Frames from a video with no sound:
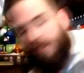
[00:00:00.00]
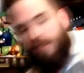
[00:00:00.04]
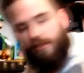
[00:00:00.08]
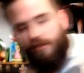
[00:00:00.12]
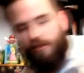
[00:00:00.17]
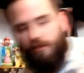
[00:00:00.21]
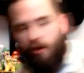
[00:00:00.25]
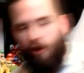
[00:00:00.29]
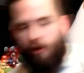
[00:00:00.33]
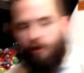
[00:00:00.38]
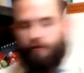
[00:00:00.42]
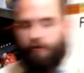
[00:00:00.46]

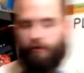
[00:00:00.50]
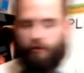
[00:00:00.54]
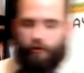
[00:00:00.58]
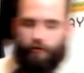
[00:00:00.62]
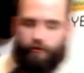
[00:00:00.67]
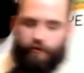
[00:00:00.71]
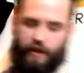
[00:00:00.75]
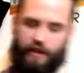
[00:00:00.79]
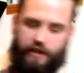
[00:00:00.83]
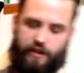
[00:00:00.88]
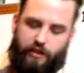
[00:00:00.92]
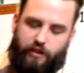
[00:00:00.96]
not a full
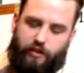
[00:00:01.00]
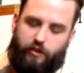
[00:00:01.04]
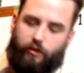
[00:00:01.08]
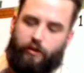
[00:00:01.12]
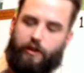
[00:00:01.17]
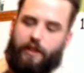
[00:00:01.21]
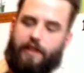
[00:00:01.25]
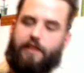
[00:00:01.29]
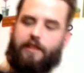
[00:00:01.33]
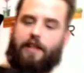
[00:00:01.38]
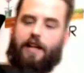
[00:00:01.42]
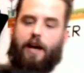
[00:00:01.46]
face at all.
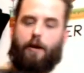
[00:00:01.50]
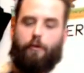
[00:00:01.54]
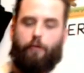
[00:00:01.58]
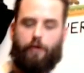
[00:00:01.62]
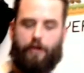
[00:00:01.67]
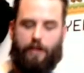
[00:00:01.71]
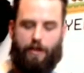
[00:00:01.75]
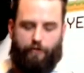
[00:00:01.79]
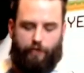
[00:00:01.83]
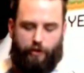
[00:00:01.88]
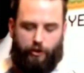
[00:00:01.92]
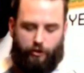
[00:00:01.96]
Let's, I want to
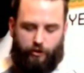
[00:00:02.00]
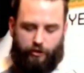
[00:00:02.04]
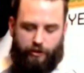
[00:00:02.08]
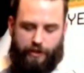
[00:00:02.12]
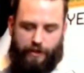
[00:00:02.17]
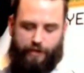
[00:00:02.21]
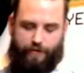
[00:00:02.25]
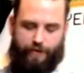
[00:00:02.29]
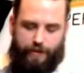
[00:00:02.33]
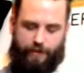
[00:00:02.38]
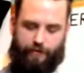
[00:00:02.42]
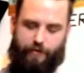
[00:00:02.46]
have a look. I
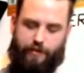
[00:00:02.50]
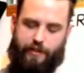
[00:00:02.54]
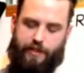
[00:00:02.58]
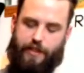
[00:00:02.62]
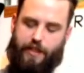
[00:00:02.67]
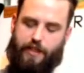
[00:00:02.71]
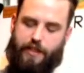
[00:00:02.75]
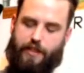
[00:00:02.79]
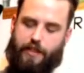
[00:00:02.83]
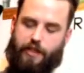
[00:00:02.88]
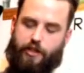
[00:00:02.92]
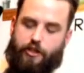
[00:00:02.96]
haven't even
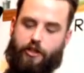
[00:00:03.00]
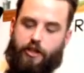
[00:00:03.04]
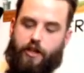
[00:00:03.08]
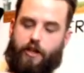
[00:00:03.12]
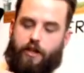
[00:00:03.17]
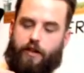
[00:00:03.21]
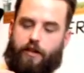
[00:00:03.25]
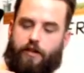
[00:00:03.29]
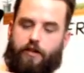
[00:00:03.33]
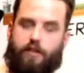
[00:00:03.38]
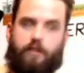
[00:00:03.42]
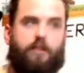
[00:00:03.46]
seen this yet.
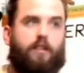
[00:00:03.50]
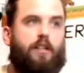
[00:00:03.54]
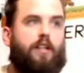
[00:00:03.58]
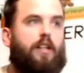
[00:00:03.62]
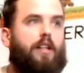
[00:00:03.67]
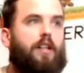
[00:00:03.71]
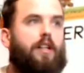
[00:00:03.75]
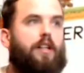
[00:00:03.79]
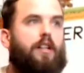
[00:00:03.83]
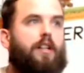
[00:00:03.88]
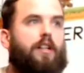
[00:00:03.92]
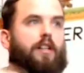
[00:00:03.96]

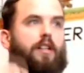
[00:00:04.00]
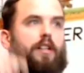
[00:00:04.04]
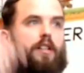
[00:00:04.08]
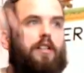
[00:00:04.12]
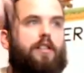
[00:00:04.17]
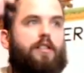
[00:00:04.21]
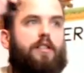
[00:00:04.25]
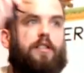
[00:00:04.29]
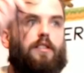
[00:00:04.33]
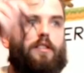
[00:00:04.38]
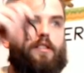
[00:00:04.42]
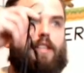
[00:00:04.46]

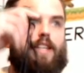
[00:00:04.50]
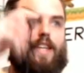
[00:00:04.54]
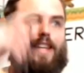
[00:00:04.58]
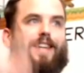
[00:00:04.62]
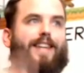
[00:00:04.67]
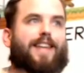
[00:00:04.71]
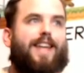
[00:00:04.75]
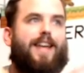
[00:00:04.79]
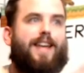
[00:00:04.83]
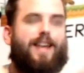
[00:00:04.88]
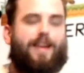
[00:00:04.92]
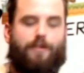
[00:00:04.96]
Let's get it
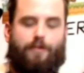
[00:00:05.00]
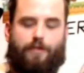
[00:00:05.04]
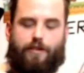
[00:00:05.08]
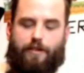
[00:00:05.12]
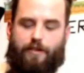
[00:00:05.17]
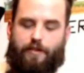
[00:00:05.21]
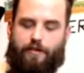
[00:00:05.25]
out.